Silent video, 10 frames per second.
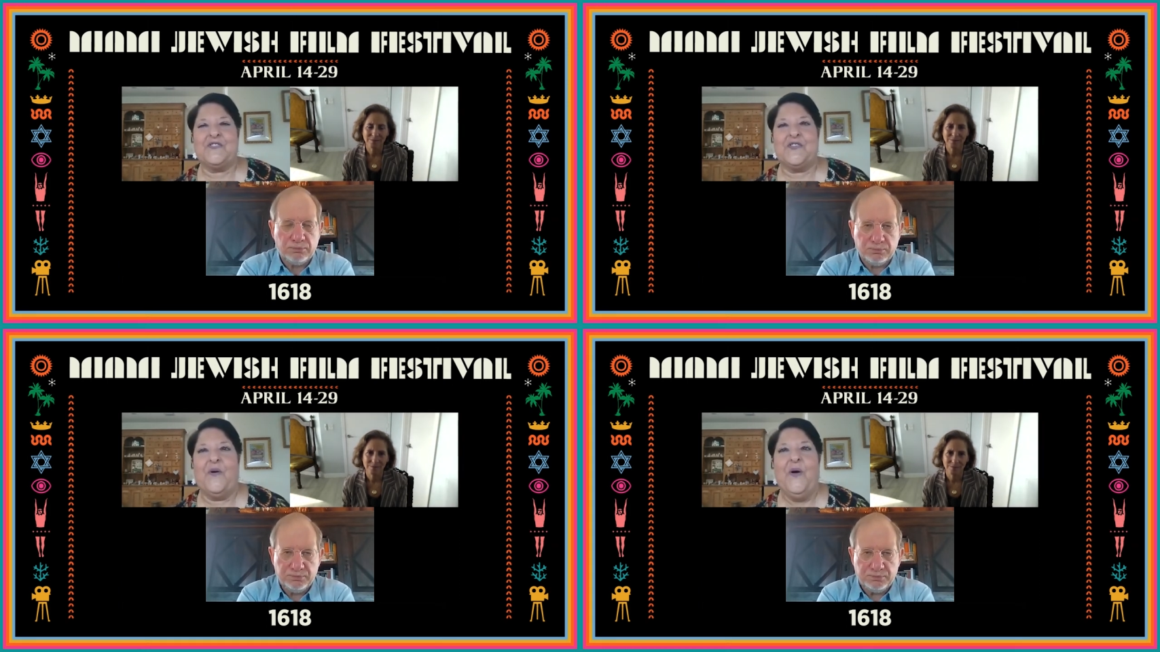
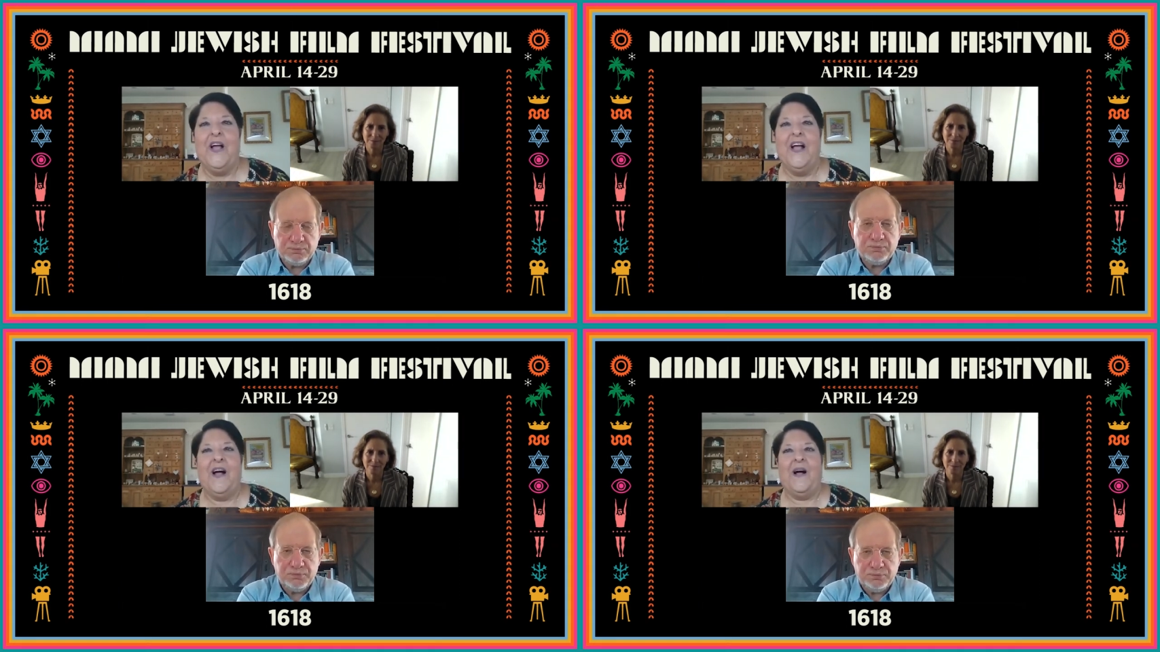Speaker 1: So
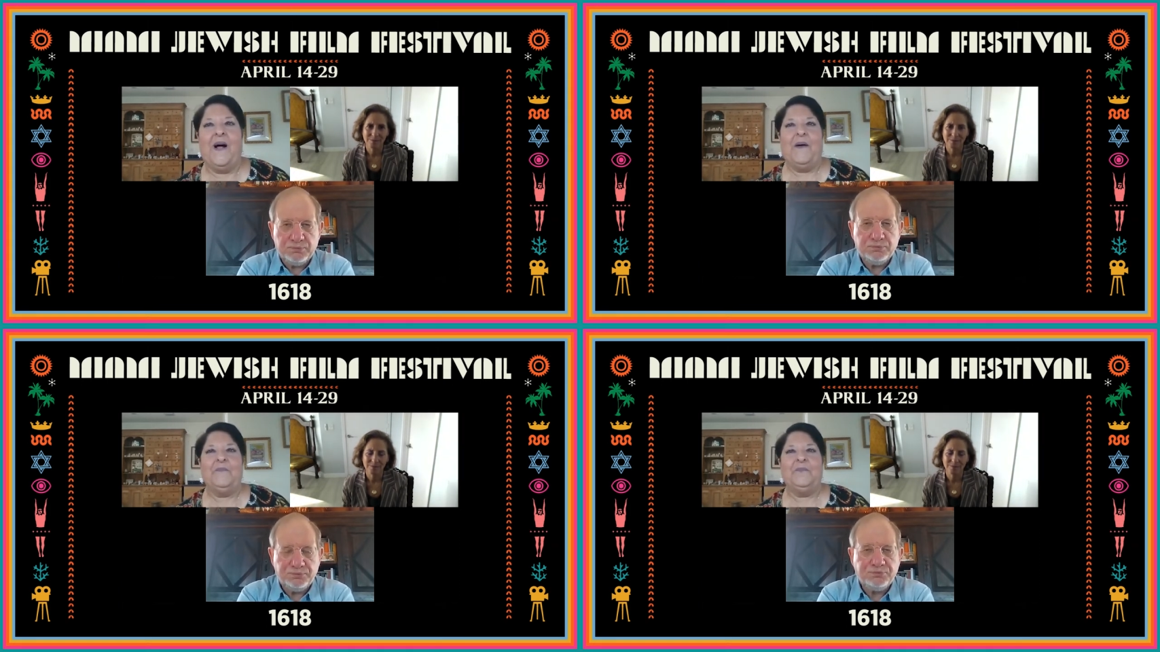
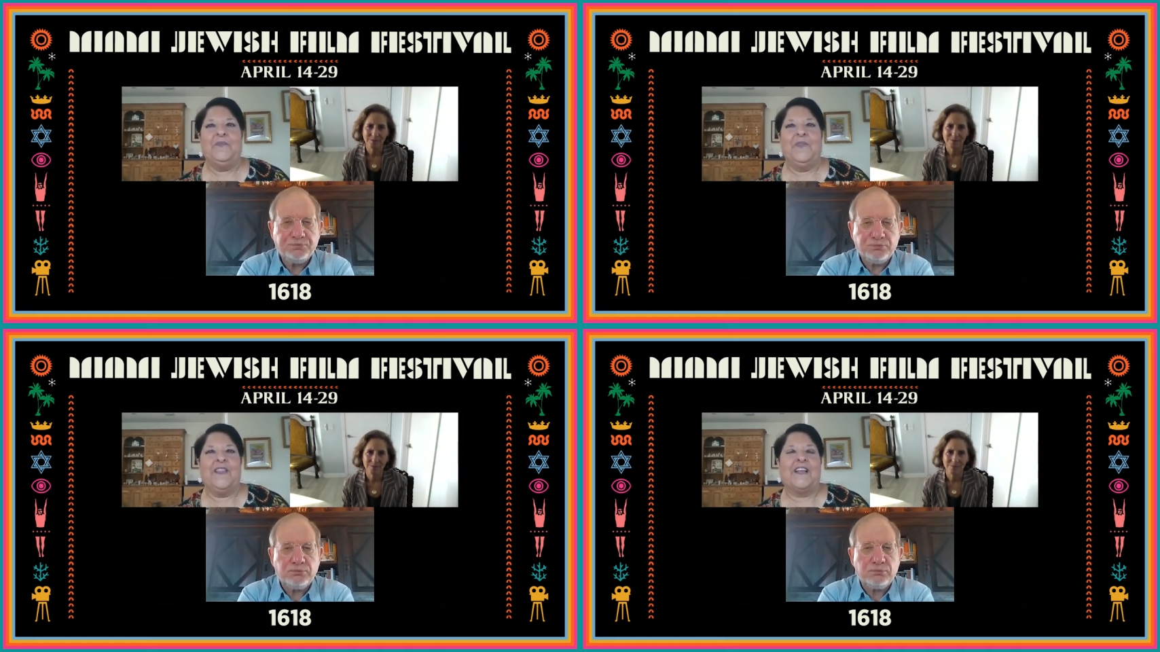
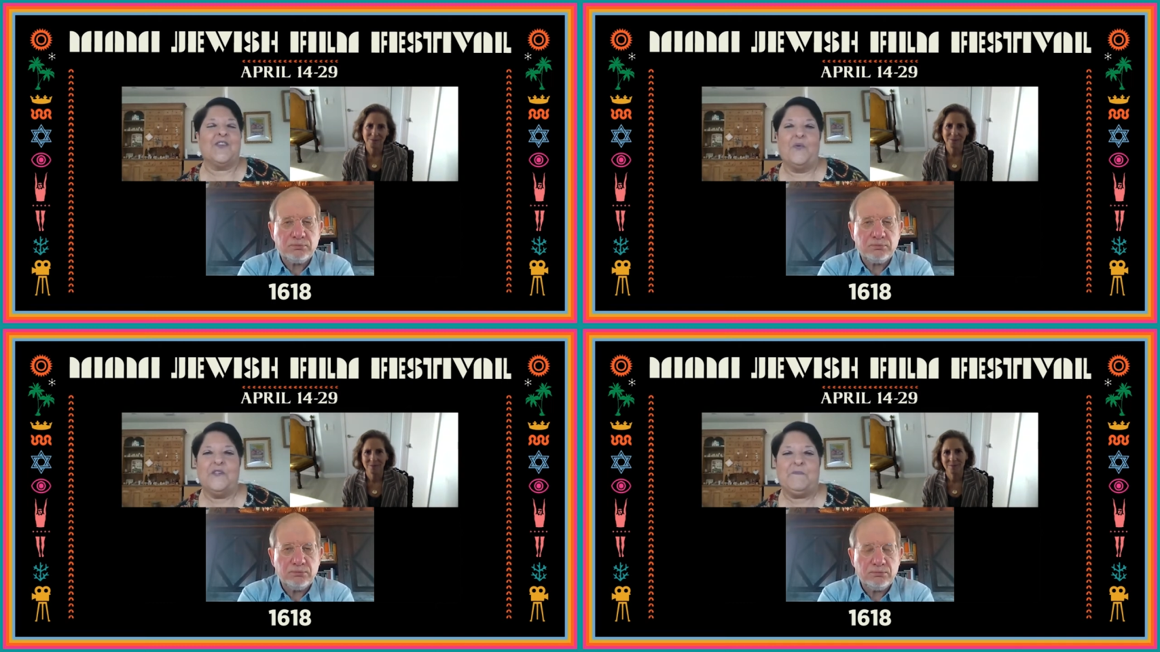um, that's
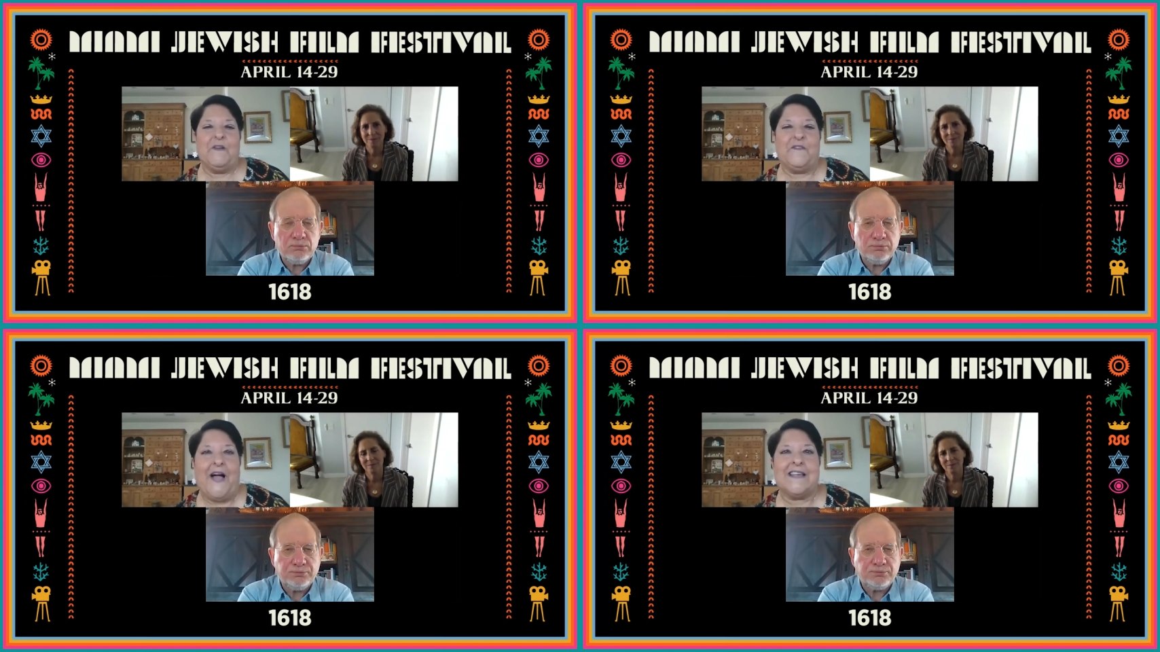always been
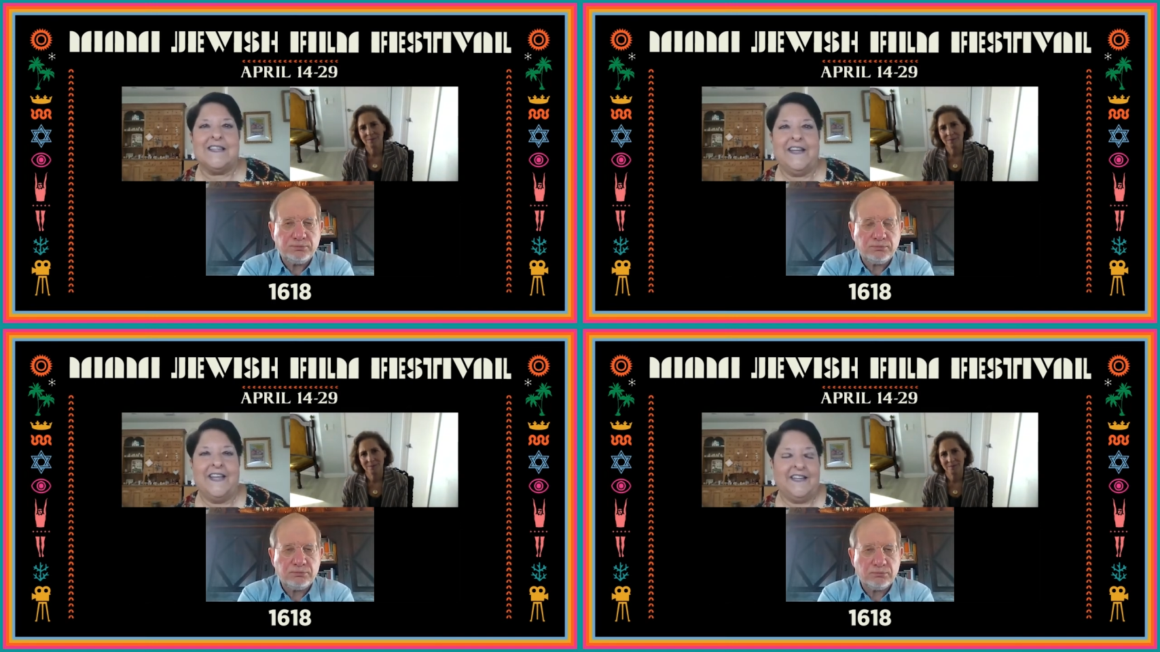
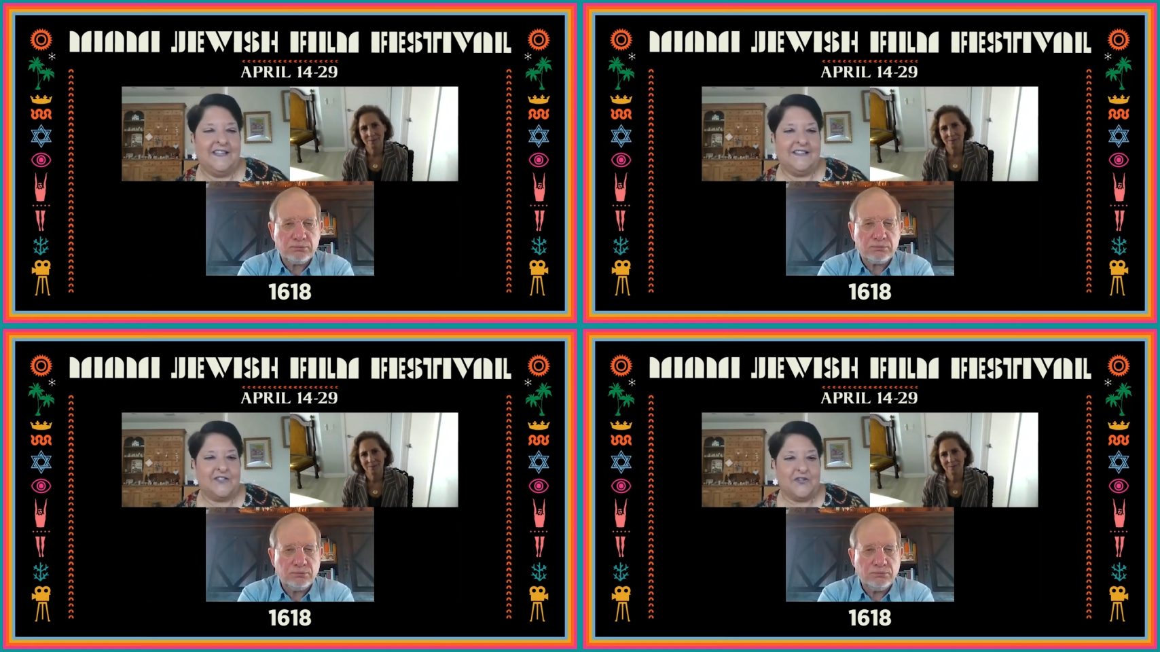
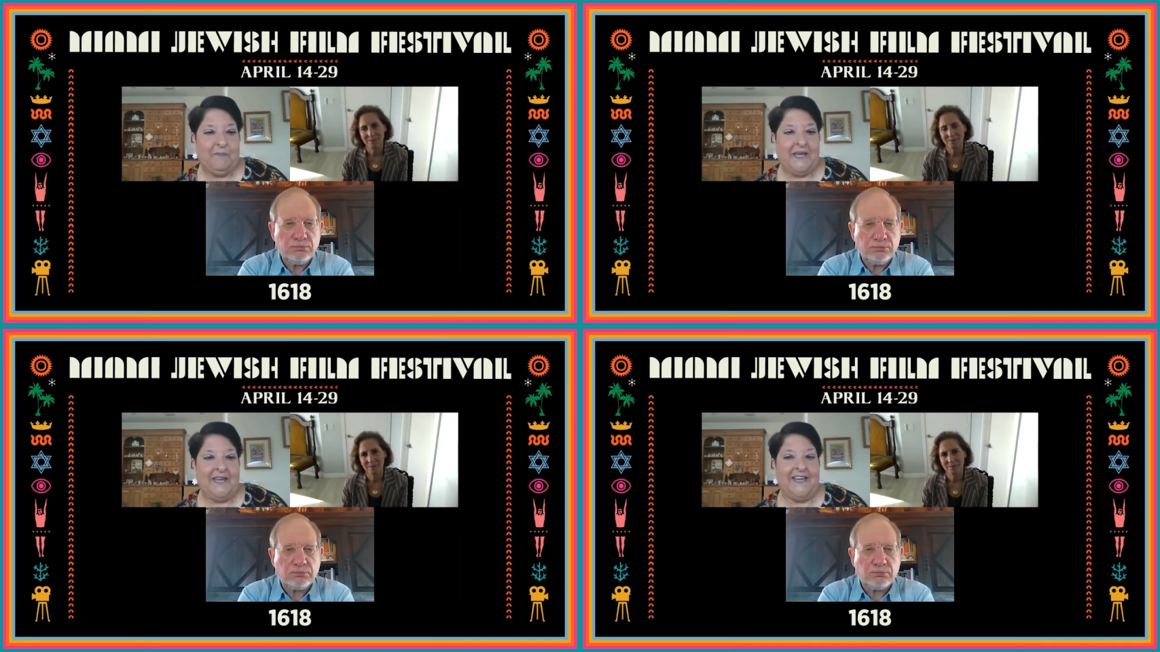fascinating to
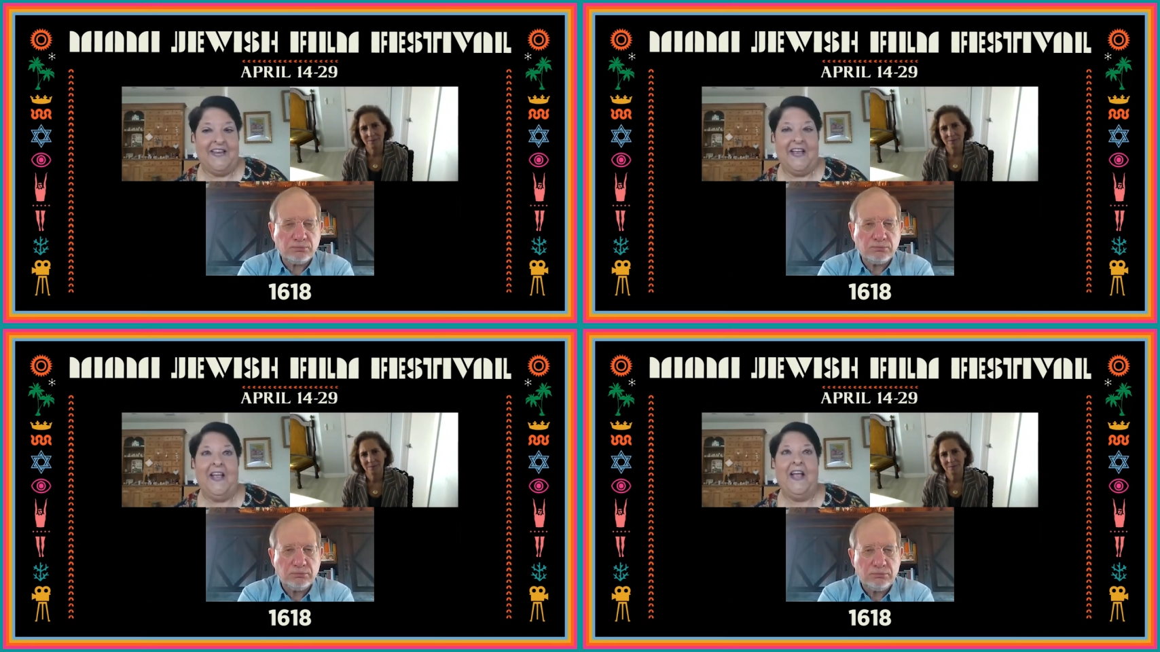me.